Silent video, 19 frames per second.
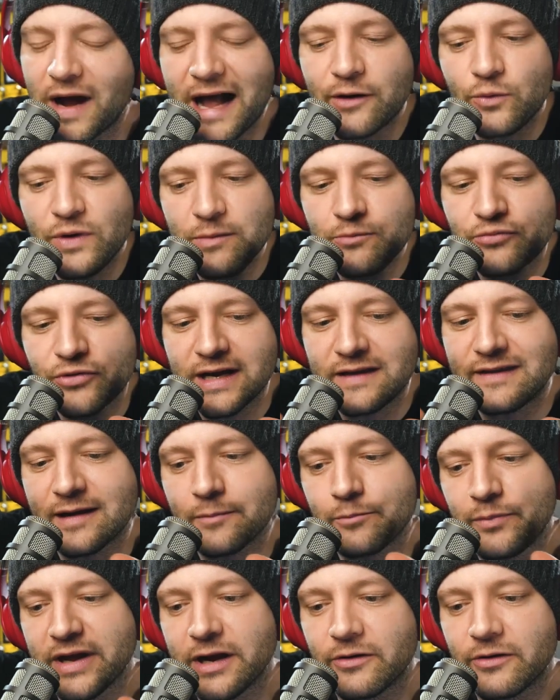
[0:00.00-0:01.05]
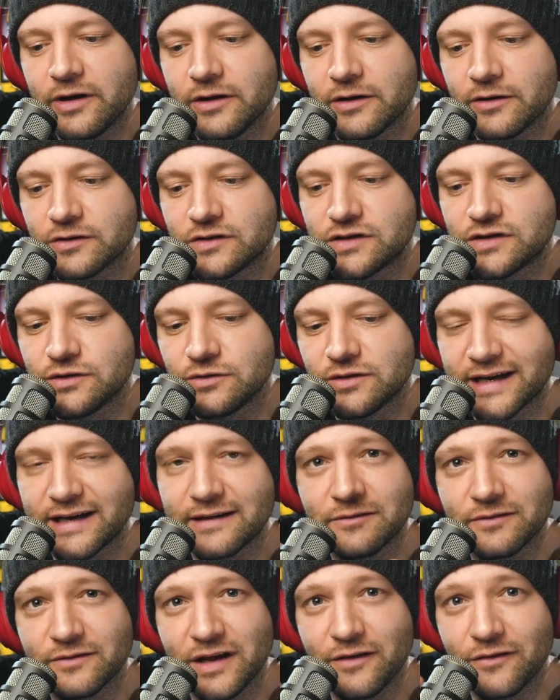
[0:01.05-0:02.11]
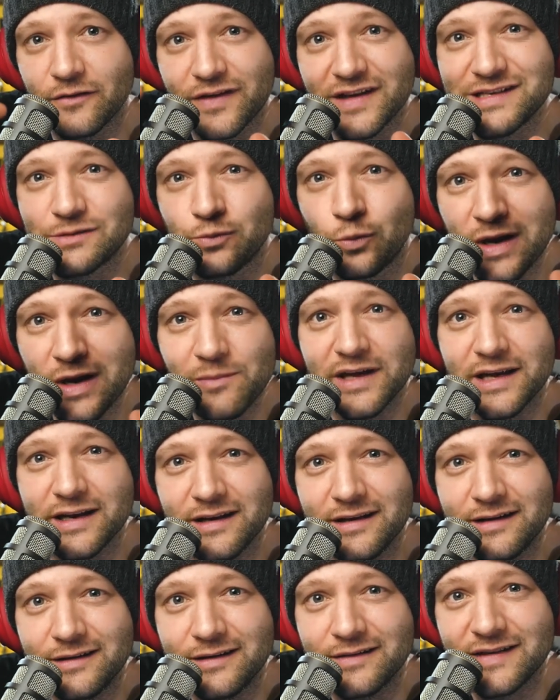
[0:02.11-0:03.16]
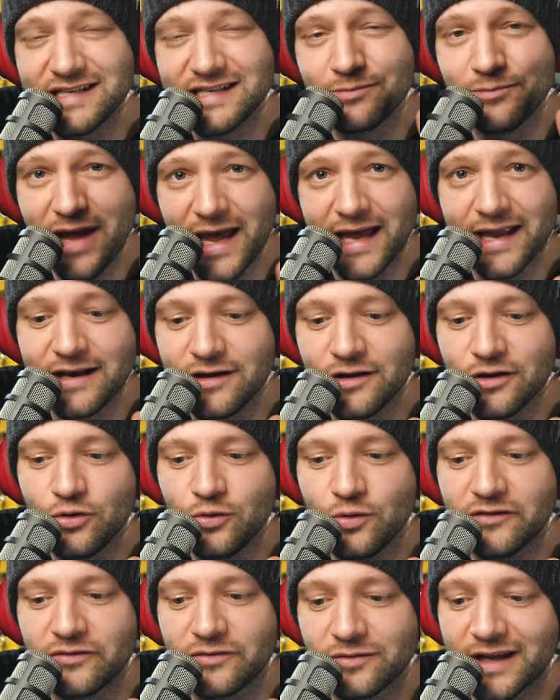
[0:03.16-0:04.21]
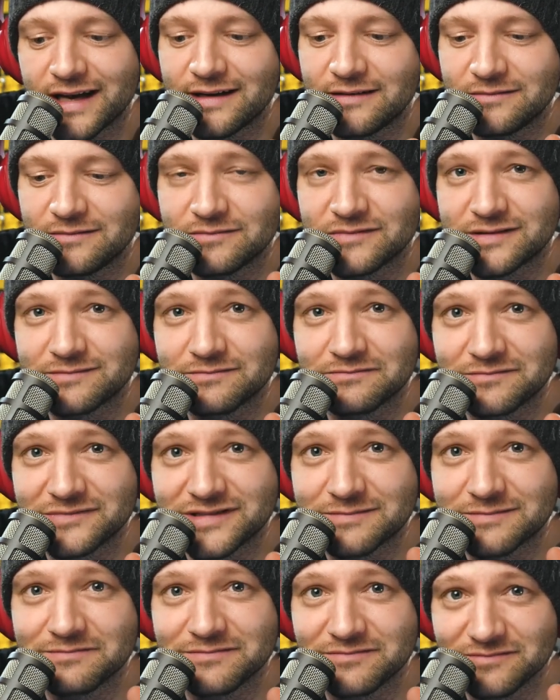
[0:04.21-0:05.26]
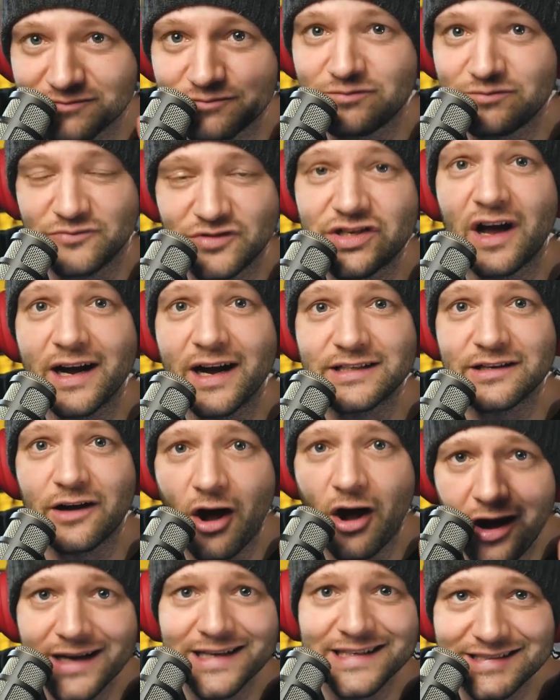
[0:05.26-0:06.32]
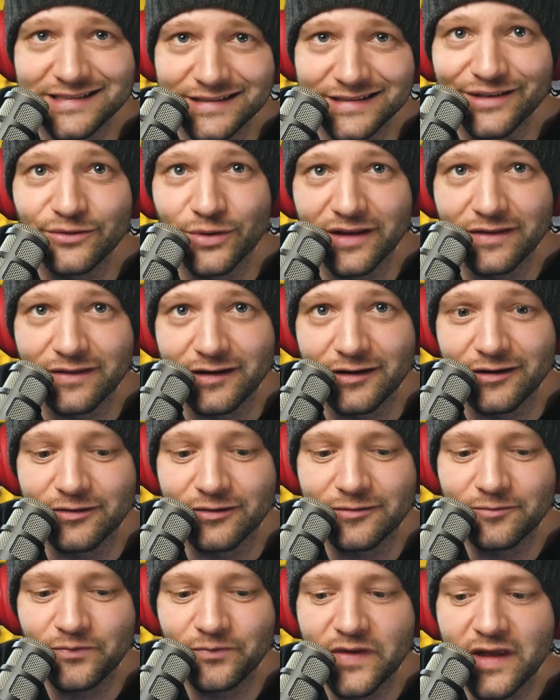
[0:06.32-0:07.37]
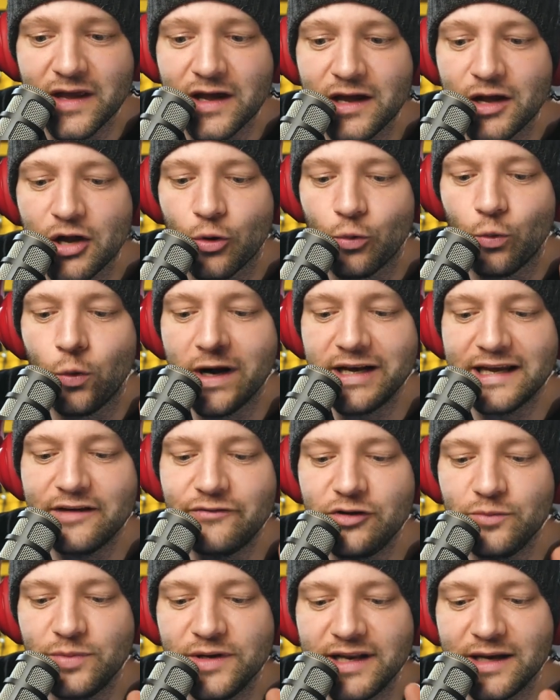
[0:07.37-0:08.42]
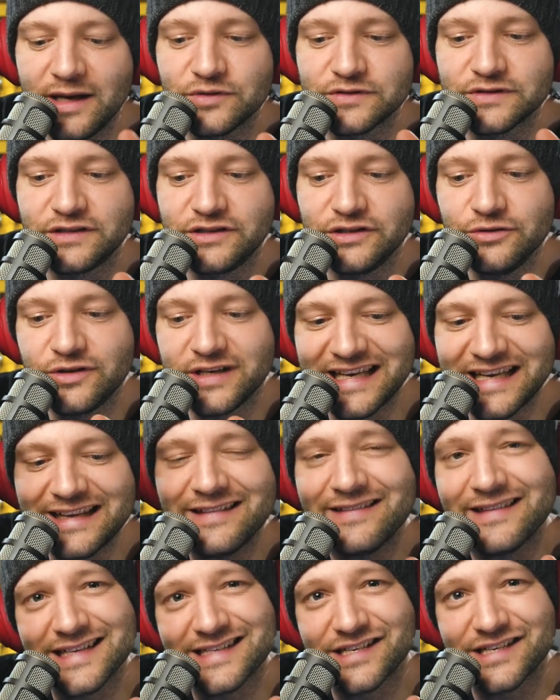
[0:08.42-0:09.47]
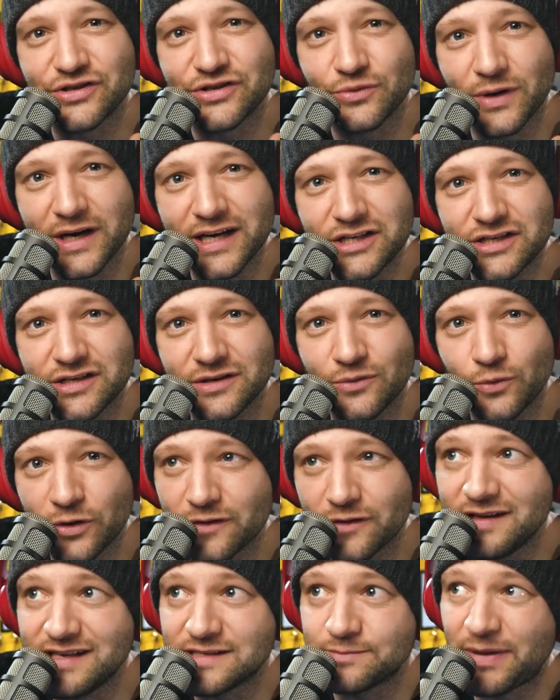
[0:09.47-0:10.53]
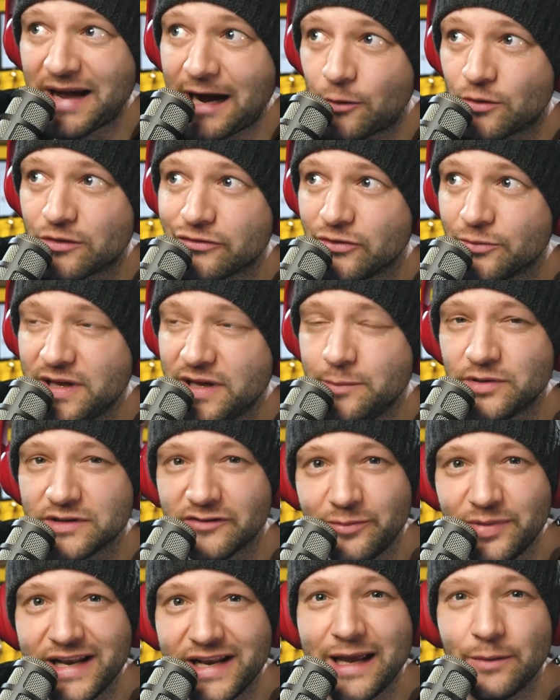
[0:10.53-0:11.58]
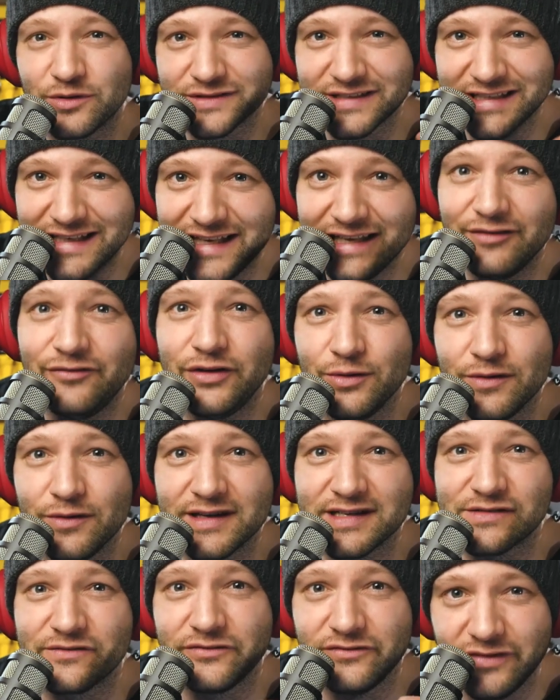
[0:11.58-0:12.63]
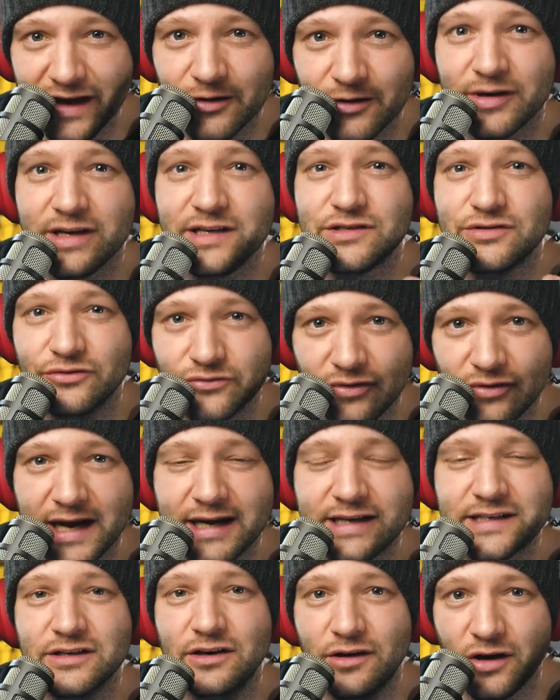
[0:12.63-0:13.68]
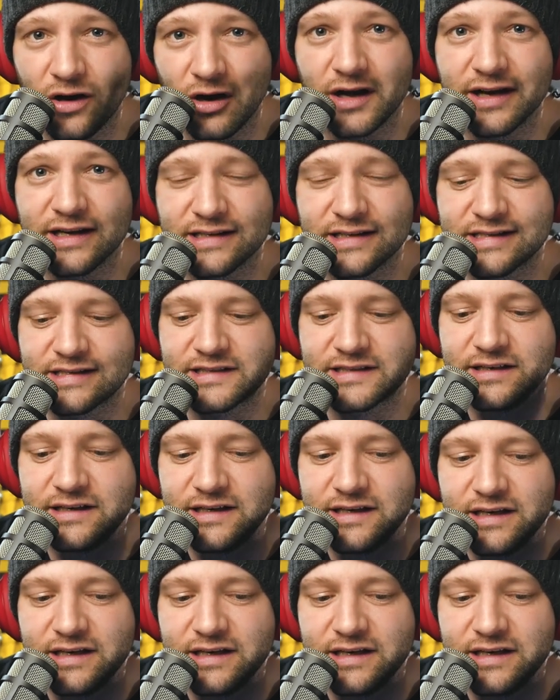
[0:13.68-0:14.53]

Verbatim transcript: how do we break that barrier to like it, these women, these men who have like talked honestly with you? What have you been able to do to get in that situation where these powerful people have been able to give you this very direct, honest